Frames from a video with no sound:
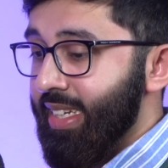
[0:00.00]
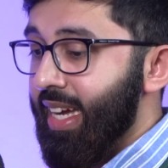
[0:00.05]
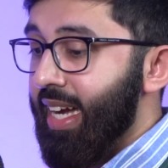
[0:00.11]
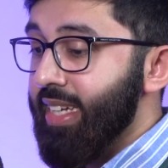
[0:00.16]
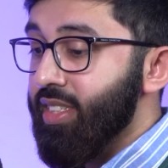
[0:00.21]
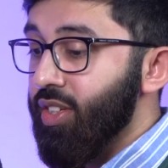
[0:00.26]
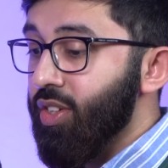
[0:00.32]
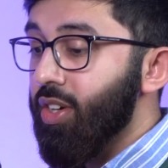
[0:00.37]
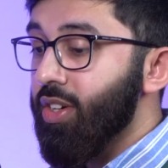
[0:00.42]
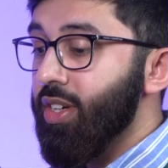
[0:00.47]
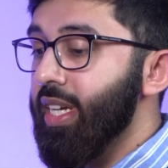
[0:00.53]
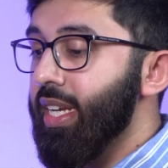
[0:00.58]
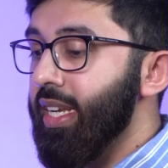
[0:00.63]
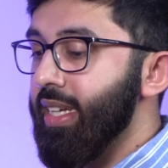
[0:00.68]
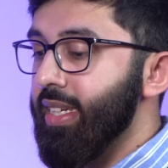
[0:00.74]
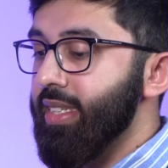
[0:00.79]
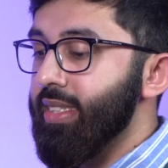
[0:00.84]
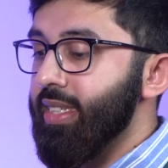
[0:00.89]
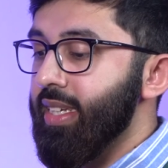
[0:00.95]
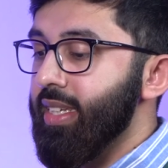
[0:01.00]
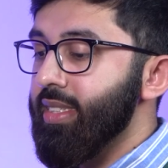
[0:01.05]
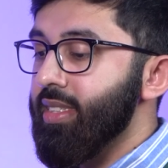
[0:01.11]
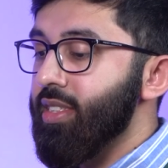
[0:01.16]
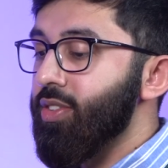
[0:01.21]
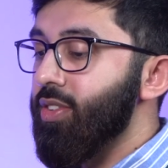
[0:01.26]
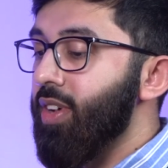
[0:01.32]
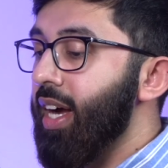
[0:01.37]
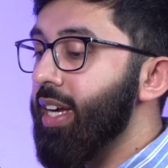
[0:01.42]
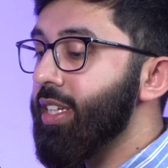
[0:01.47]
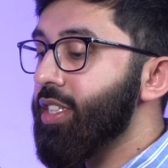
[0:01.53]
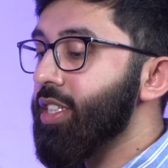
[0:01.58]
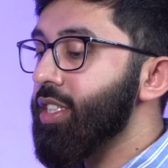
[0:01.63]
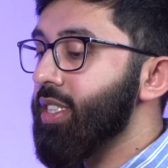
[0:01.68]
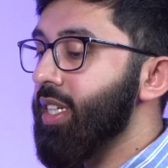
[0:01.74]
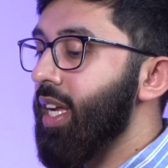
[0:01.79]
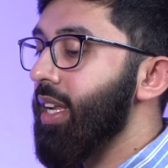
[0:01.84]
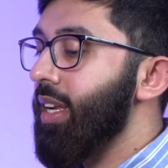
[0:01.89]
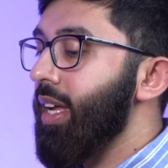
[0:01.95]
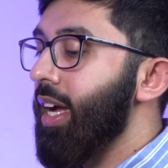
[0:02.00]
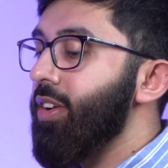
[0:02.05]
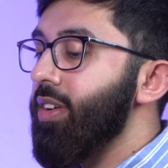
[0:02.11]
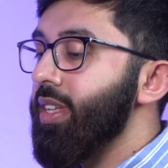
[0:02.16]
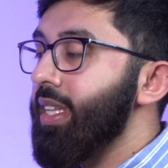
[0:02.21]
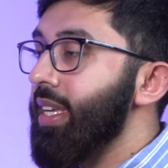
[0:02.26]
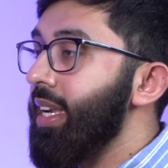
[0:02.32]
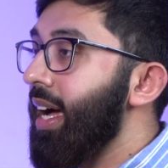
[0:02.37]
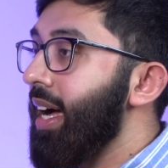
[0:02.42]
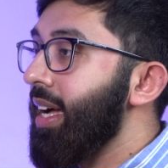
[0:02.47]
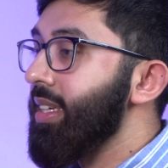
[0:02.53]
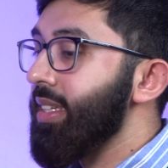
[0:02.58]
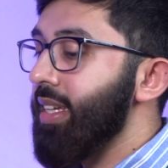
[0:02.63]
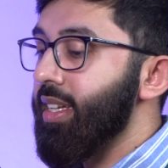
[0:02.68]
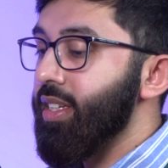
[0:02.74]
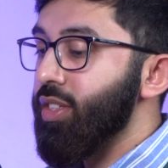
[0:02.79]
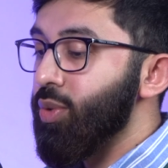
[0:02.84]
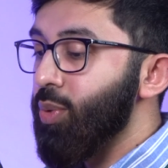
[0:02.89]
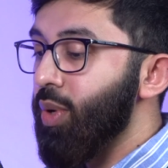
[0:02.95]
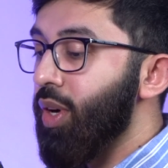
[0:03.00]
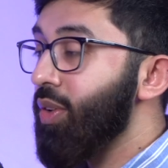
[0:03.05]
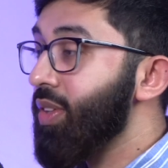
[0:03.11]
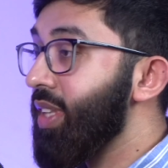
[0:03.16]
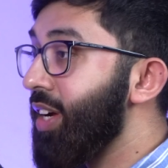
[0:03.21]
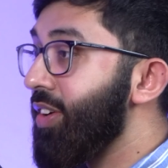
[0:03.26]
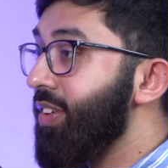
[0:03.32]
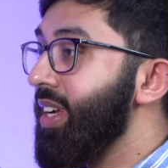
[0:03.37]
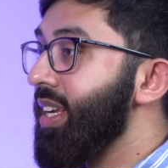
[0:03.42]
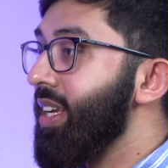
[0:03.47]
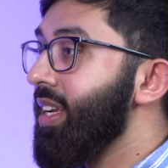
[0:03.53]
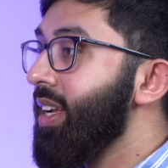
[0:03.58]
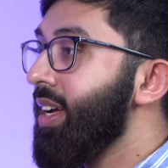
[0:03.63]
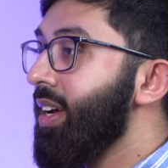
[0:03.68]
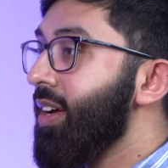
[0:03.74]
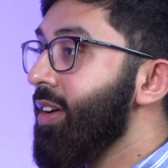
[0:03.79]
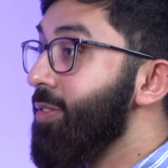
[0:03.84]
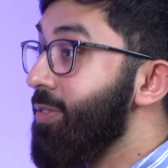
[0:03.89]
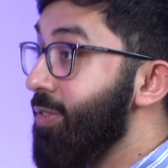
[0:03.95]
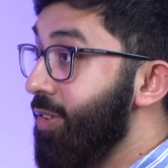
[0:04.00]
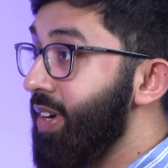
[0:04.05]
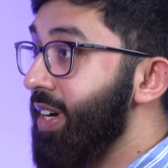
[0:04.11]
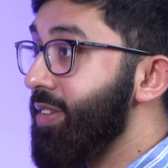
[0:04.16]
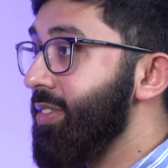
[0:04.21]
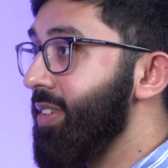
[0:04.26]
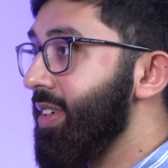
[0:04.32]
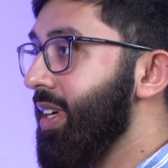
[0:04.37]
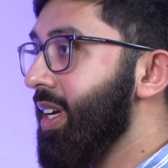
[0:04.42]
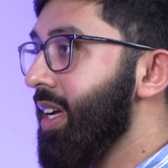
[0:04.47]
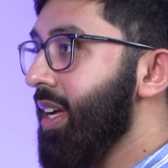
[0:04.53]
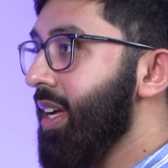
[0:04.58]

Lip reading: Categorically it says, "The righteous shall inherit the land and dwell therein forever."